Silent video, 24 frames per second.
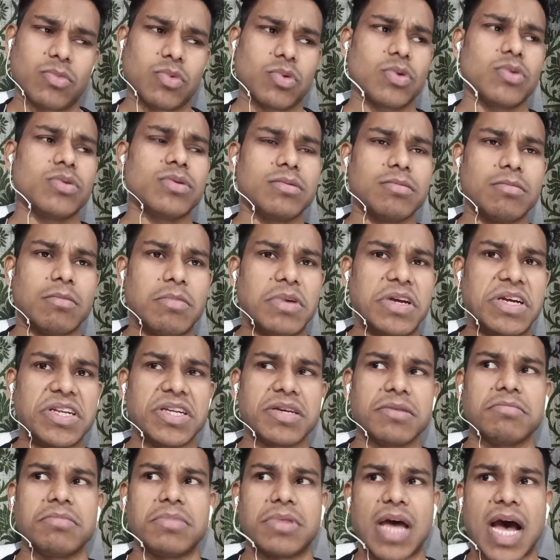Then
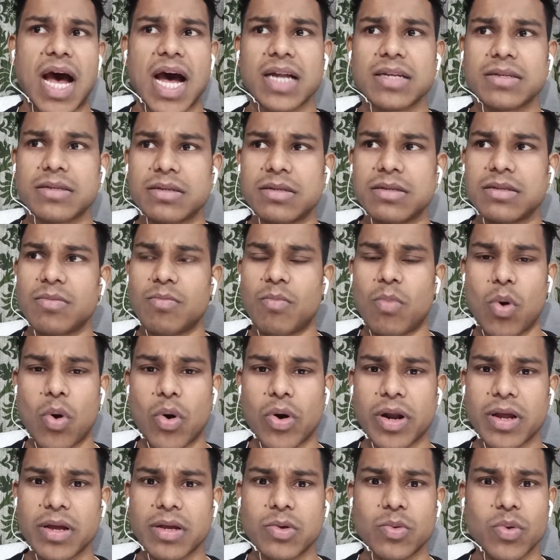eating that in the
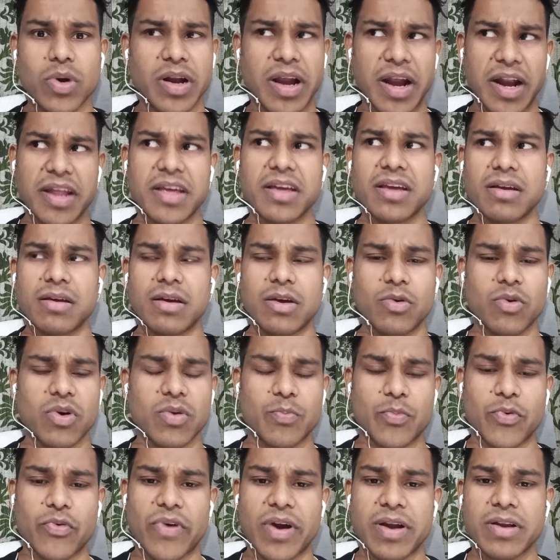morning, you are getting you
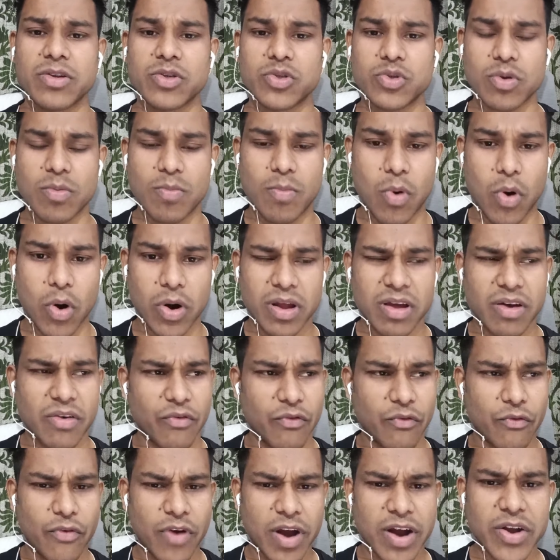are providing to your body a
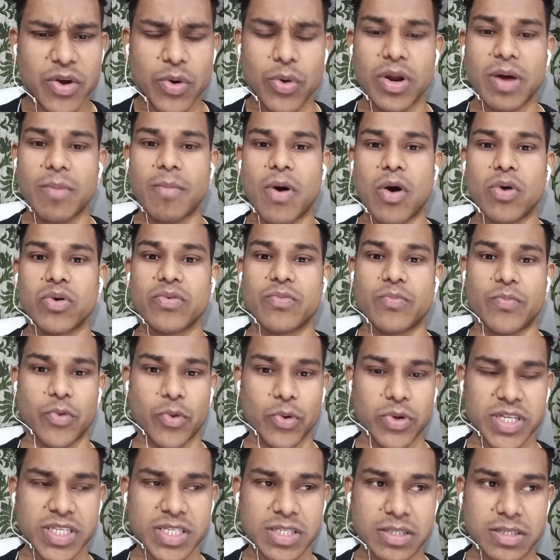very good amount of
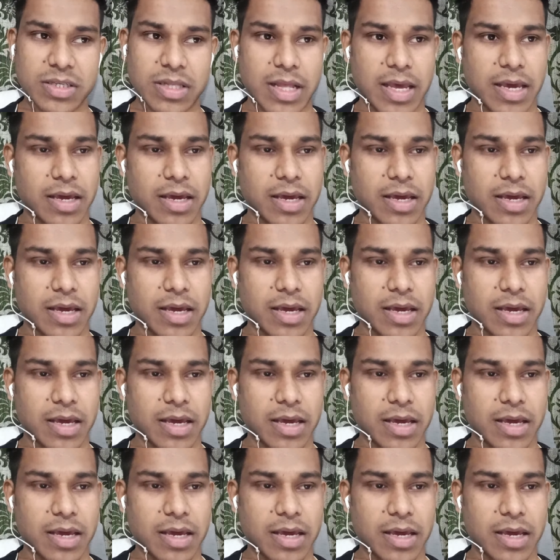proteins.